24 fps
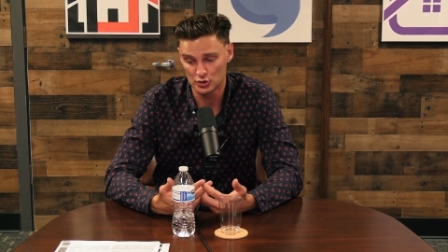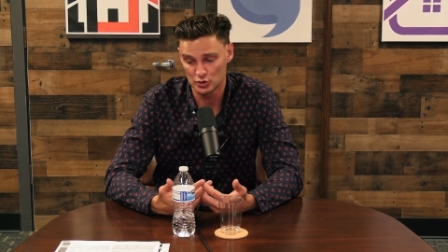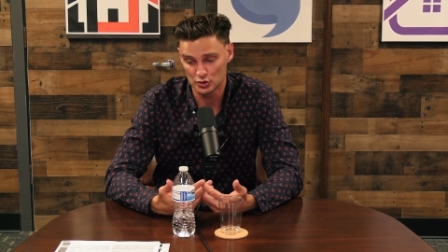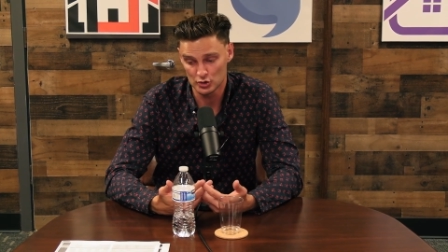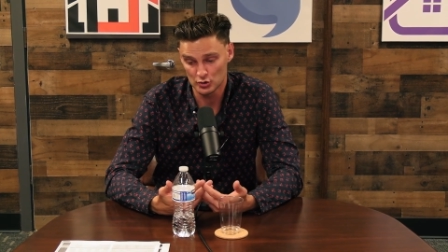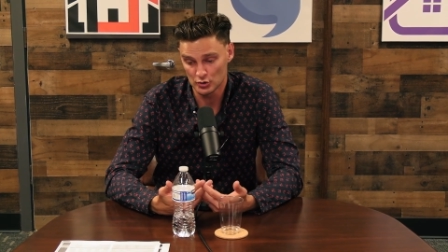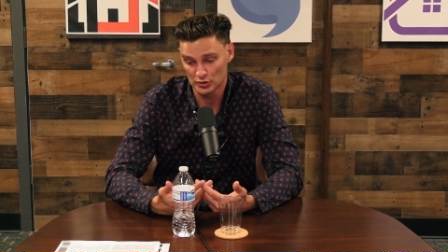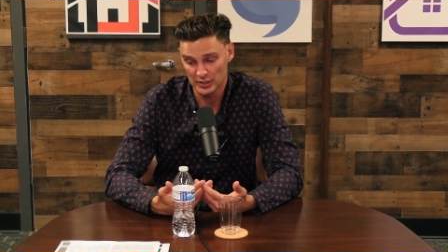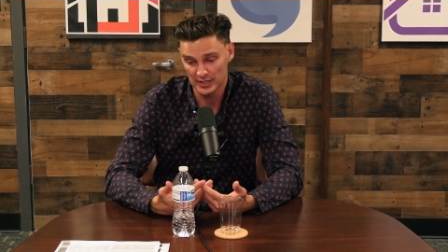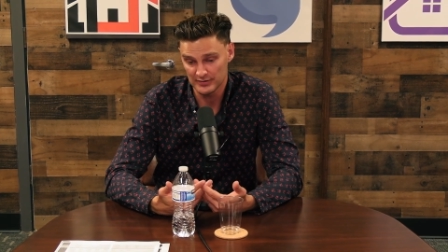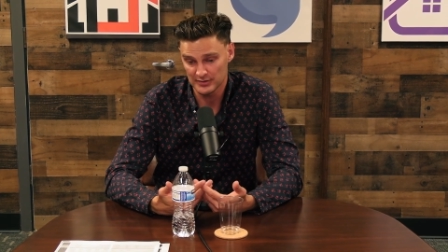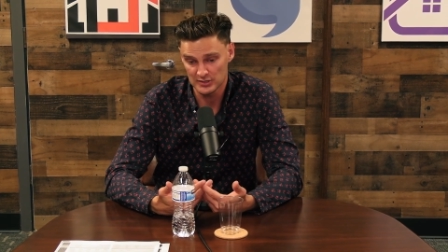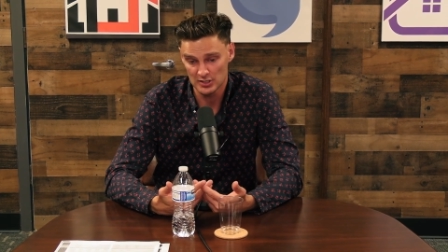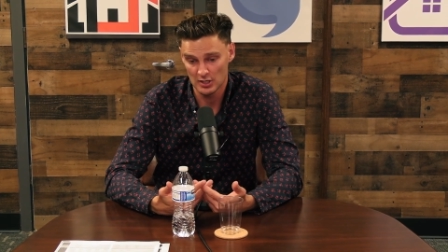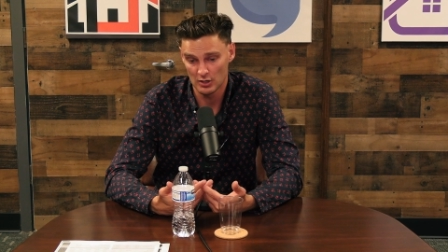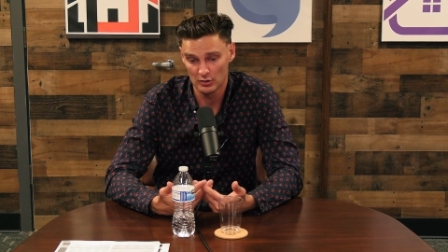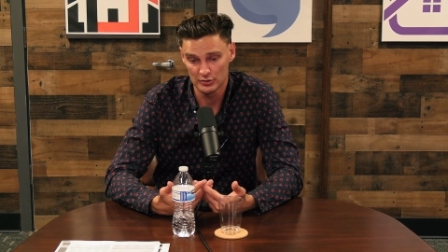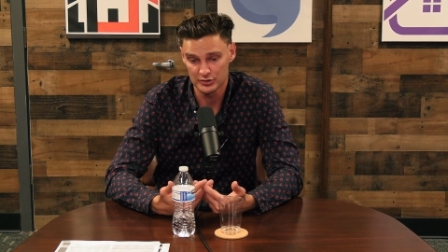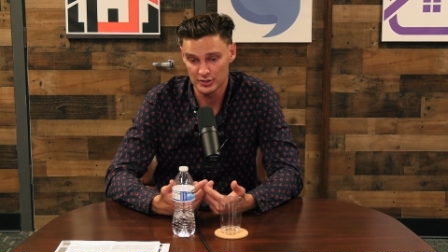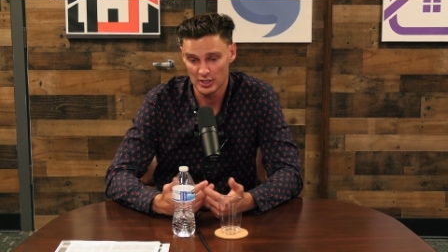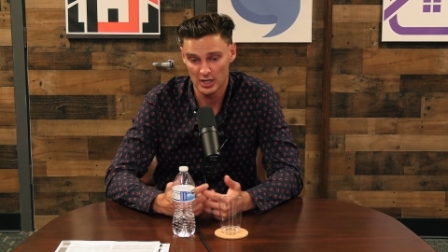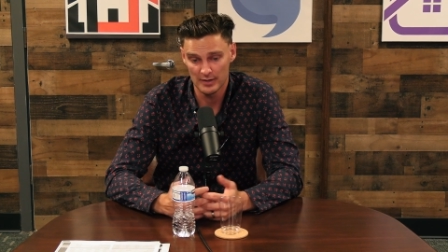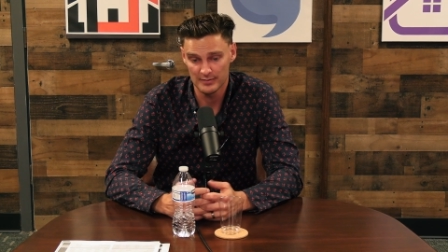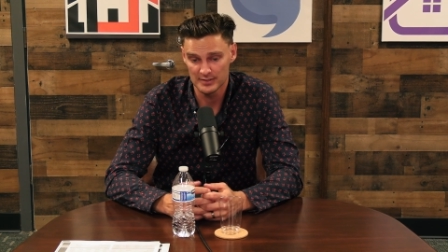throughout this
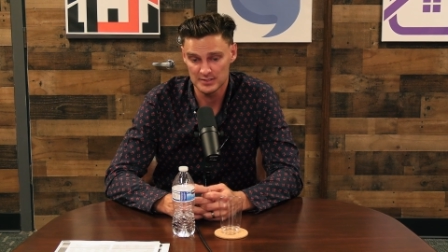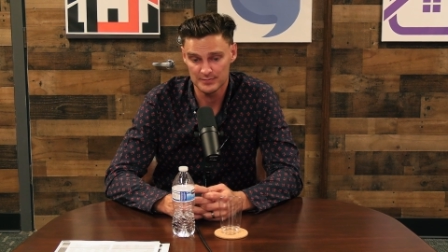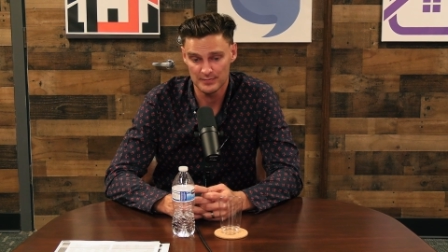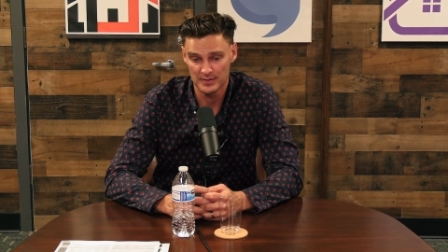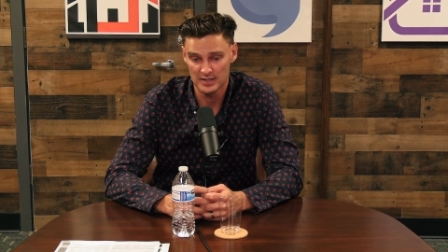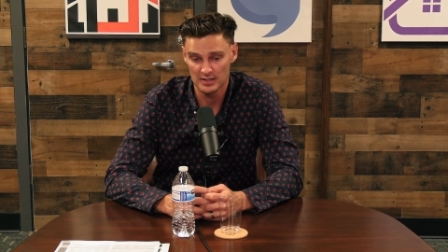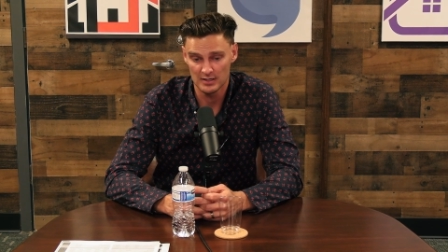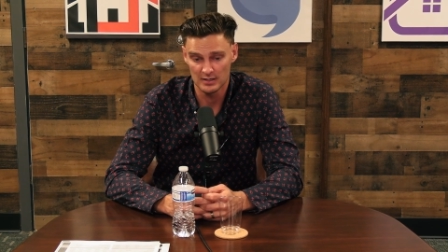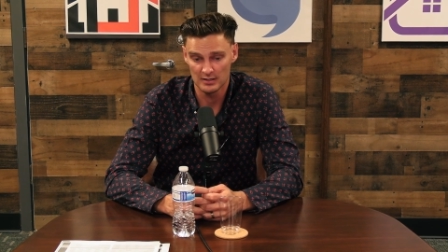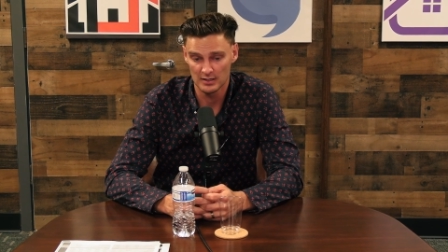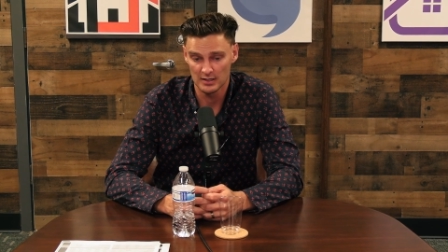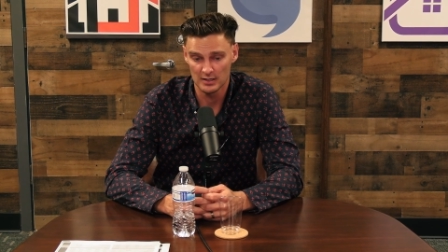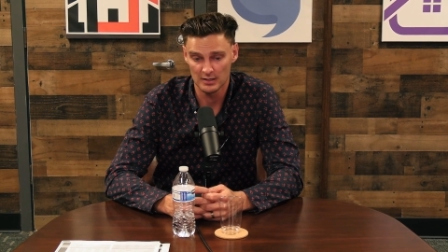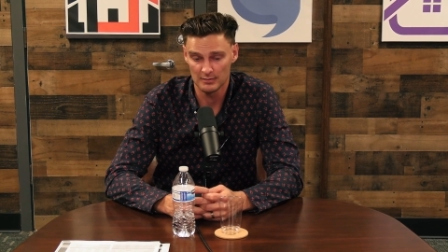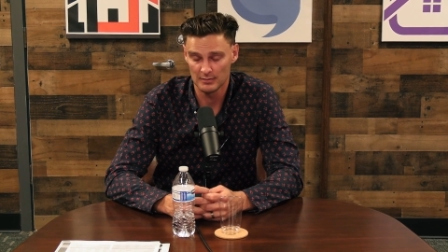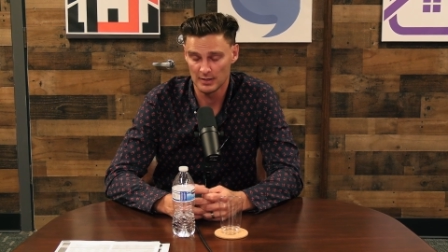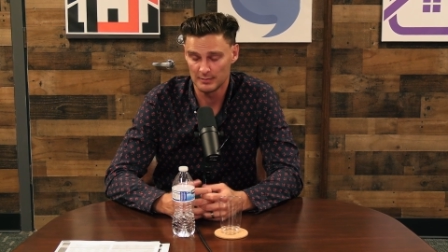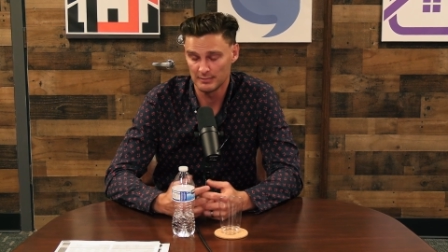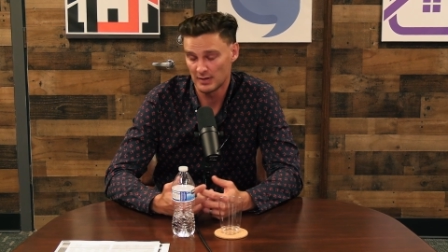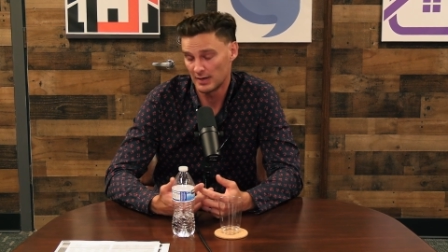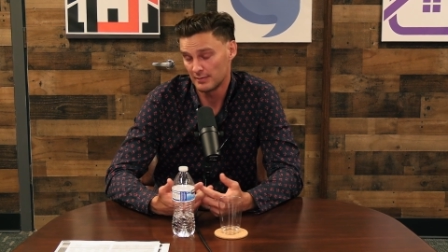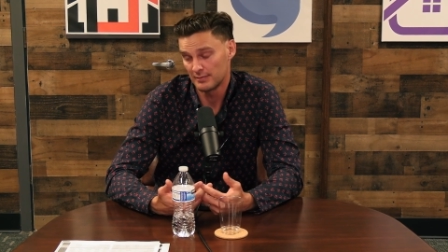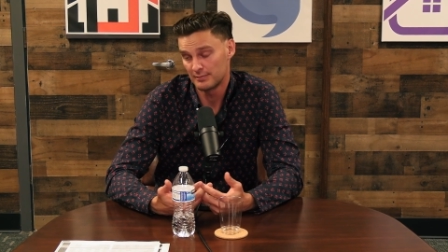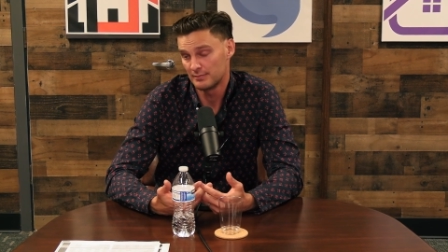whole time, it's been
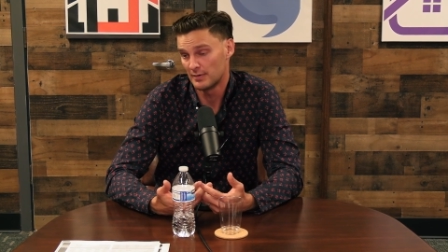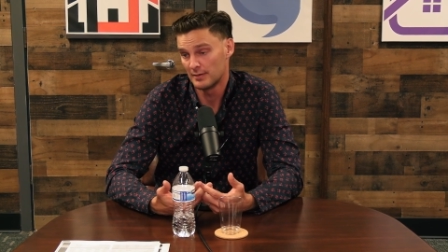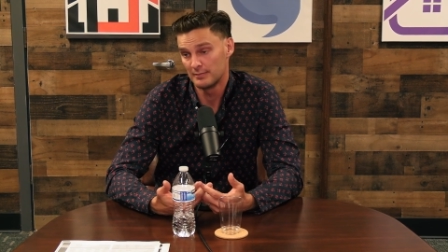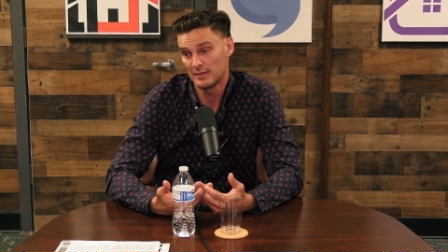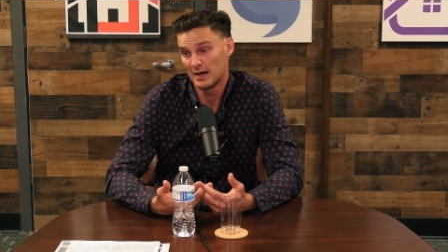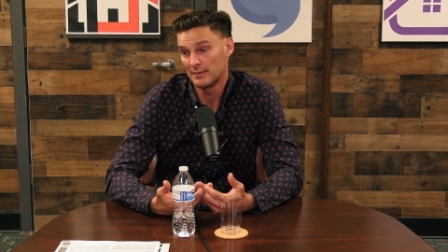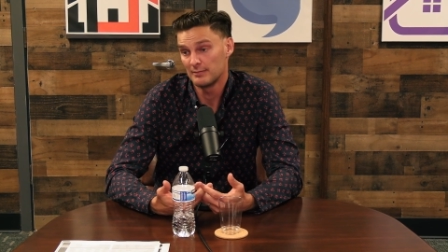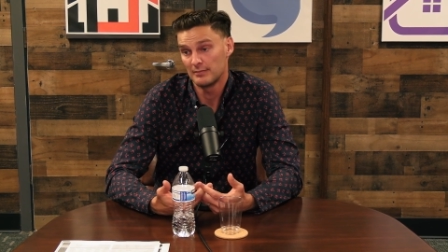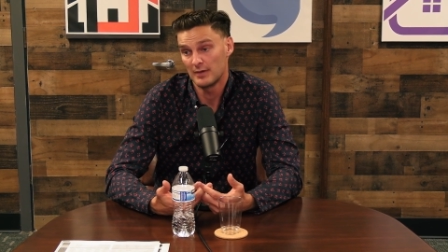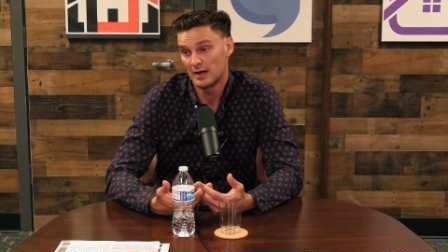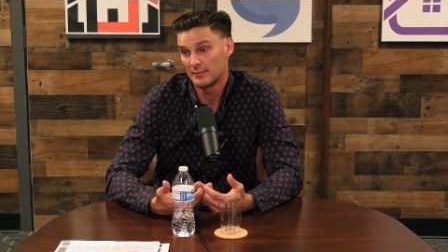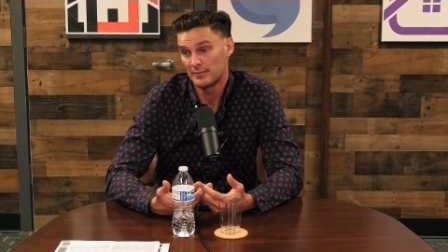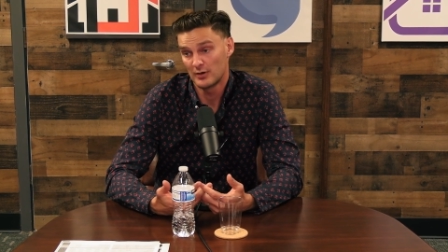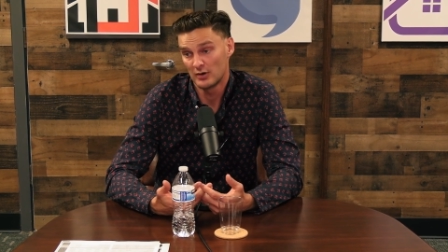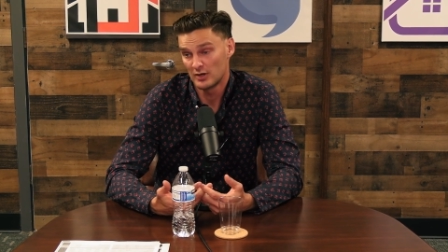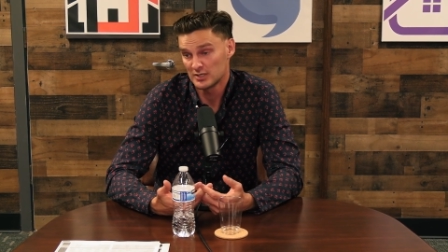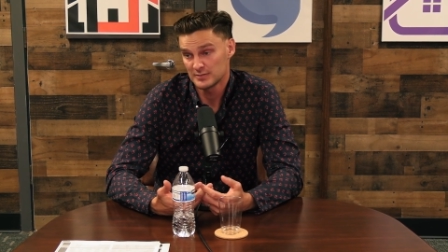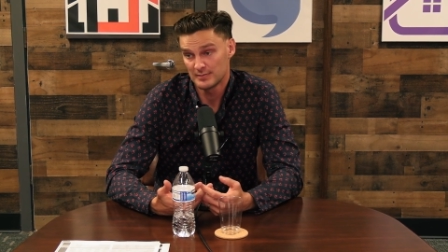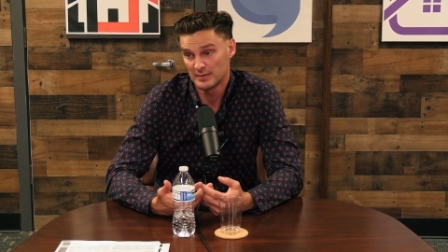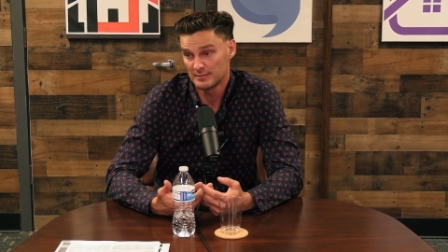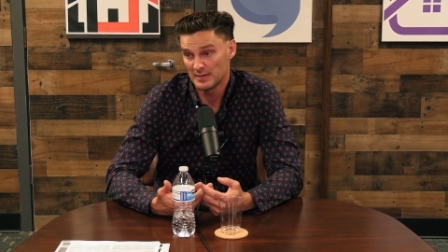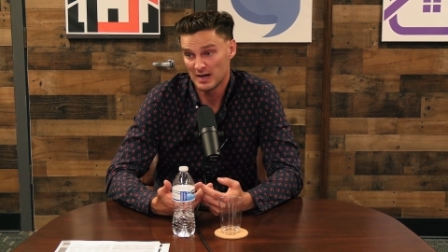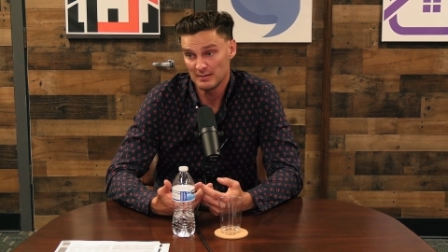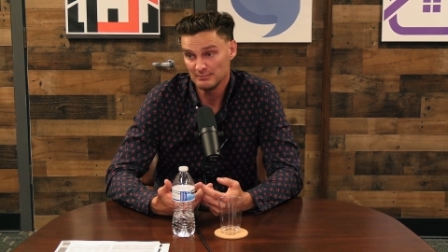my my, my mum. I
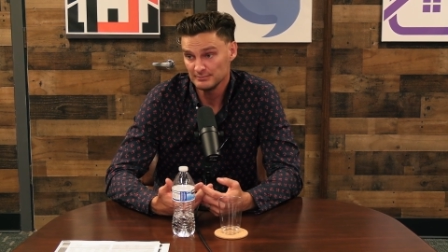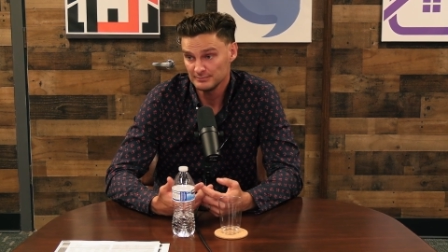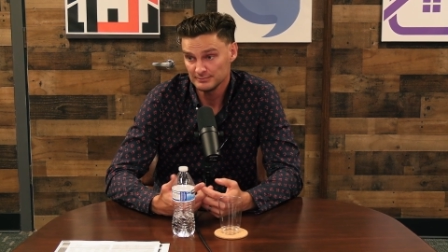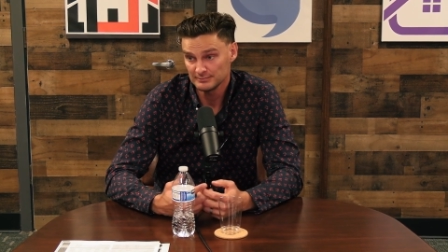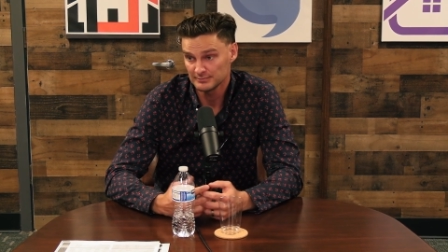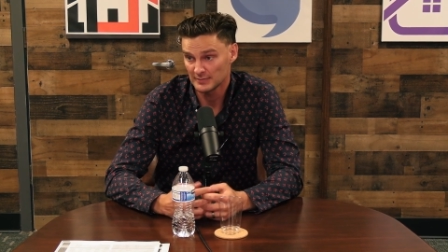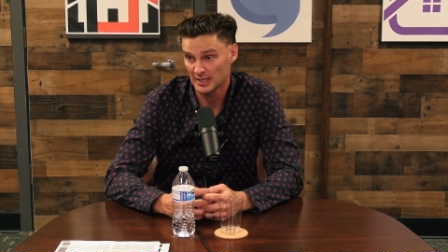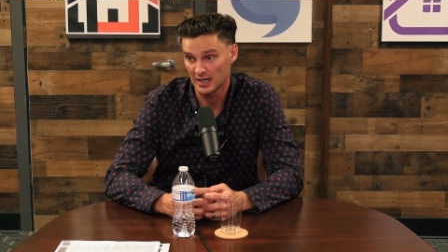lost my mum.